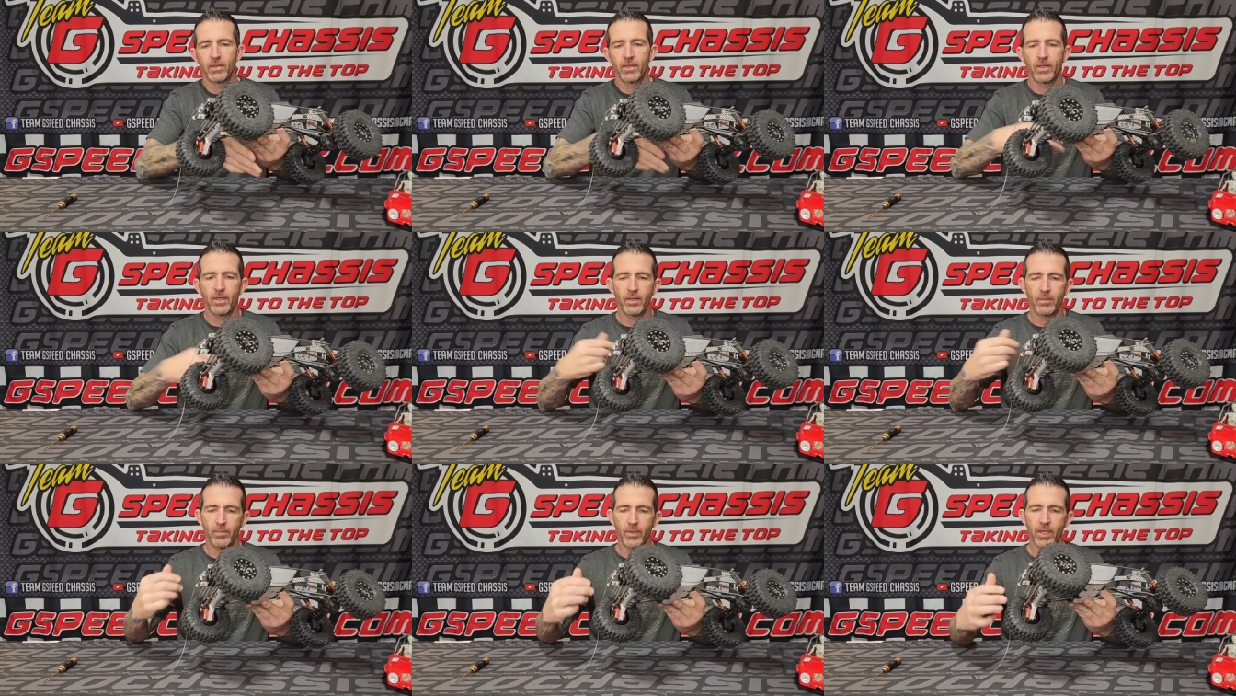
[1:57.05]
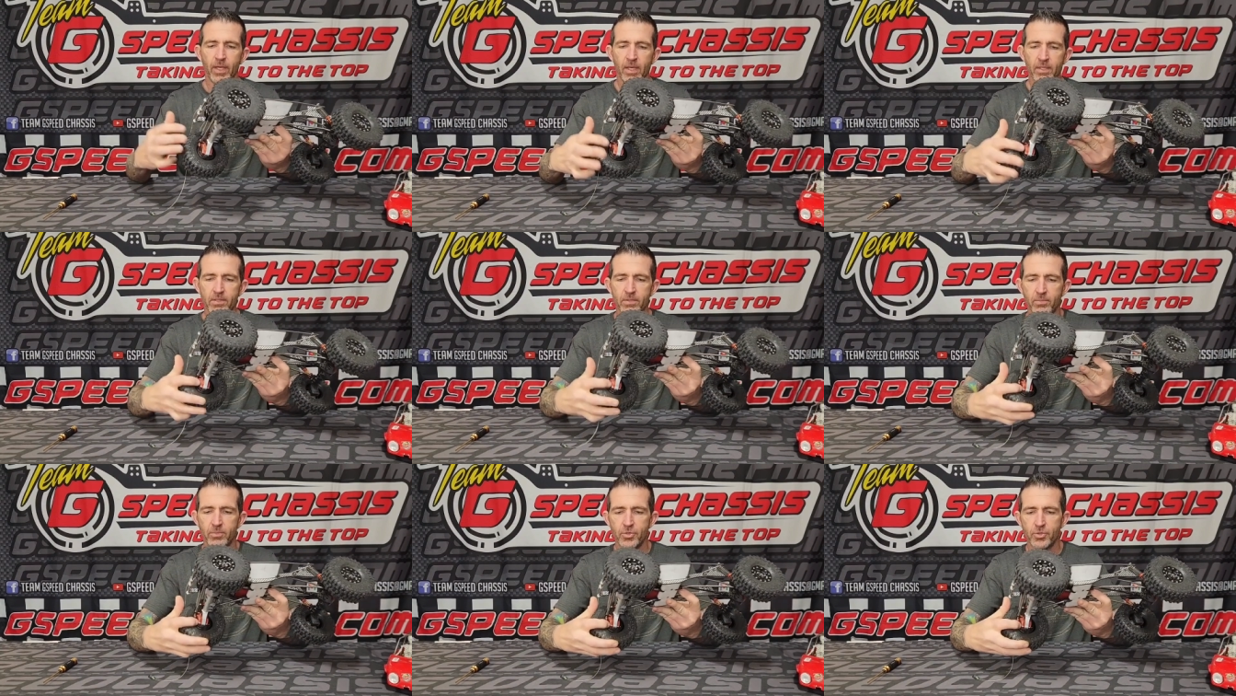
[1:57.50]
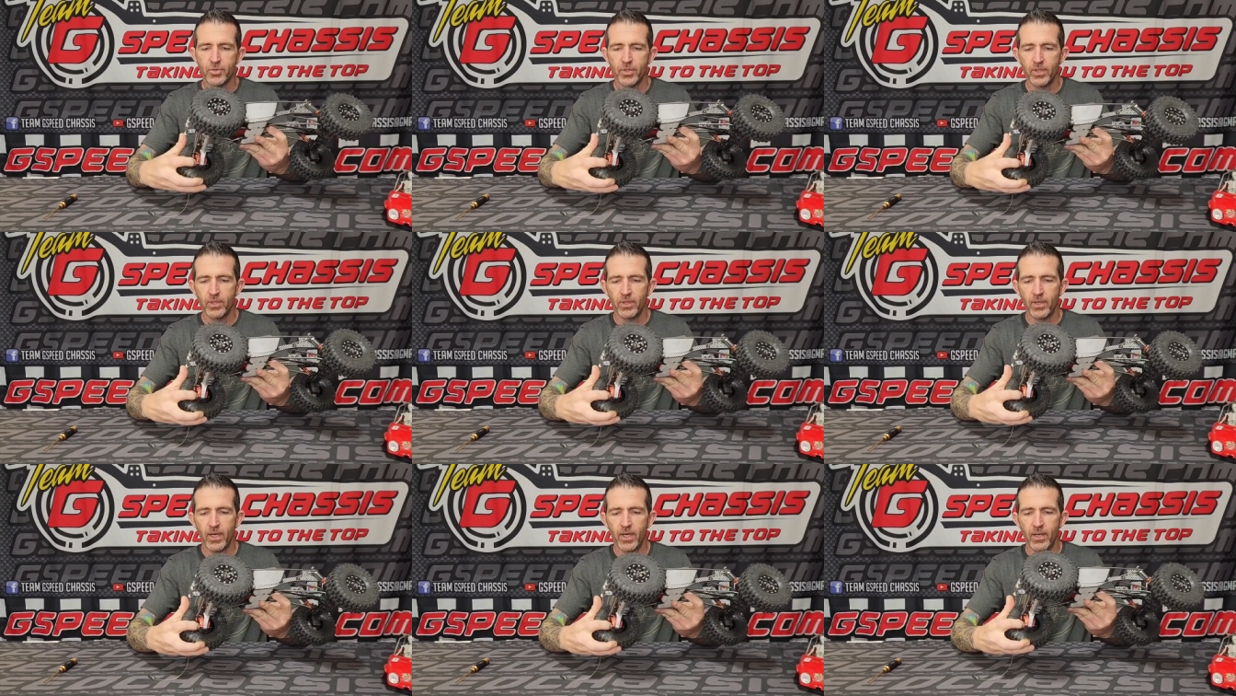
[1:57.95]
I got some
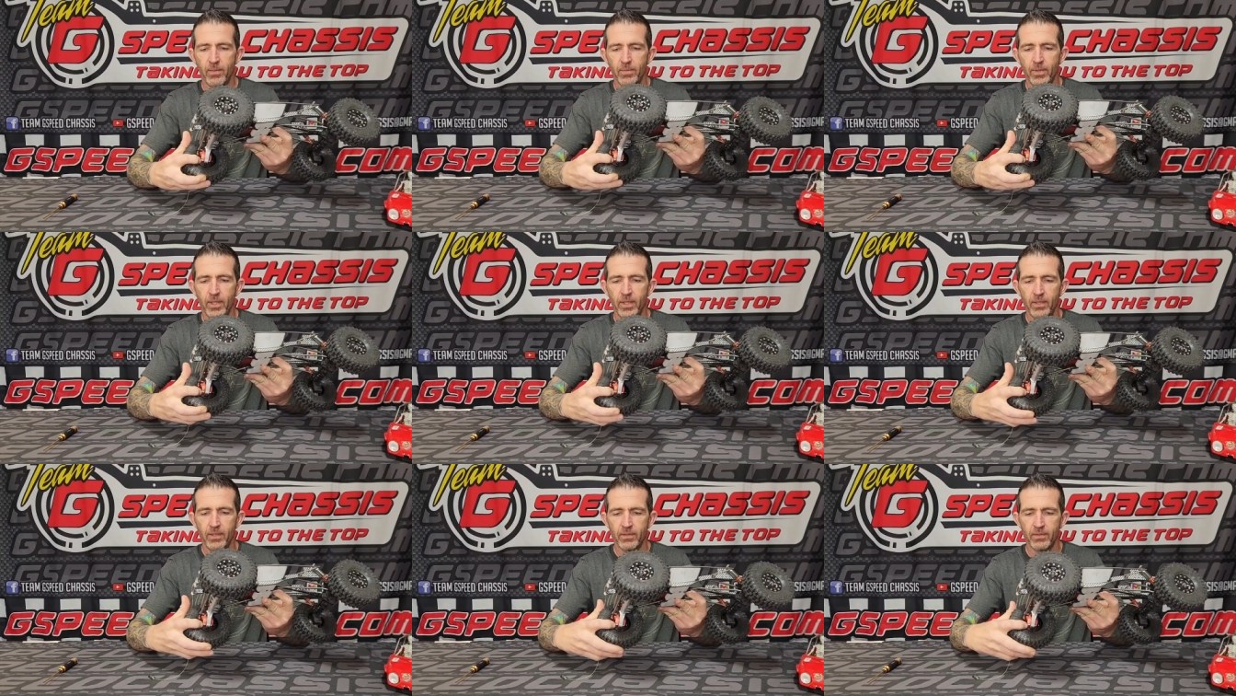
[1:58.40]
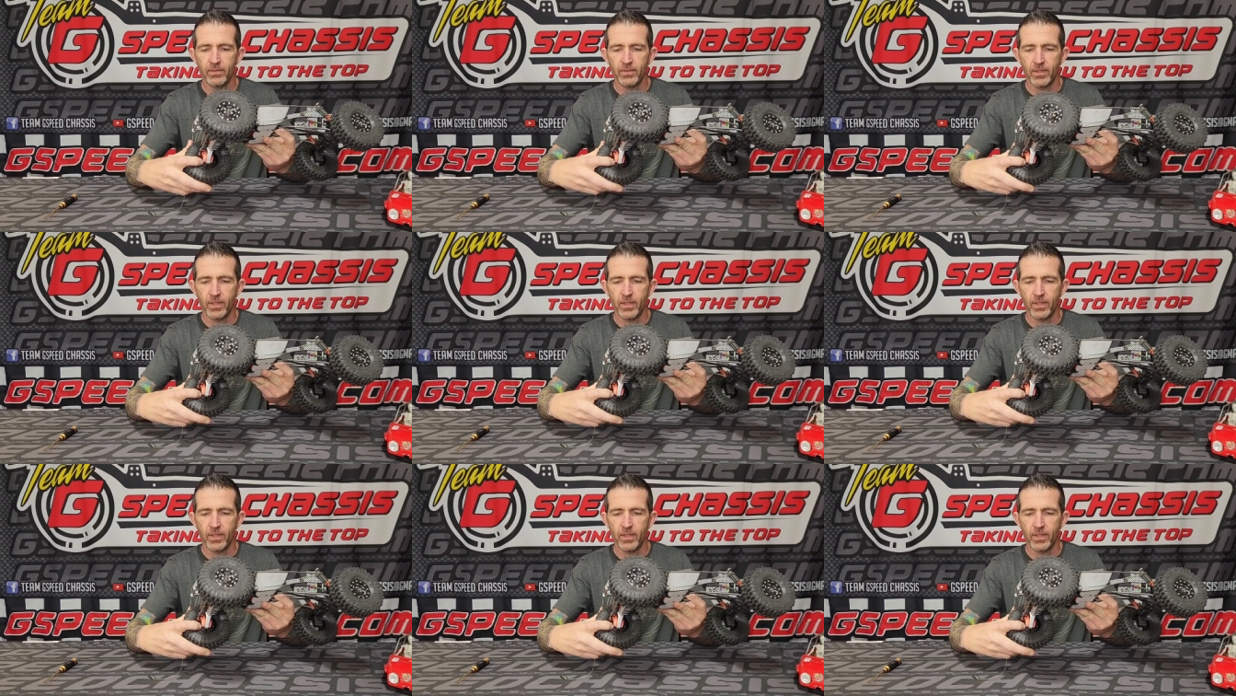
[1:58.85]
Treal Hobby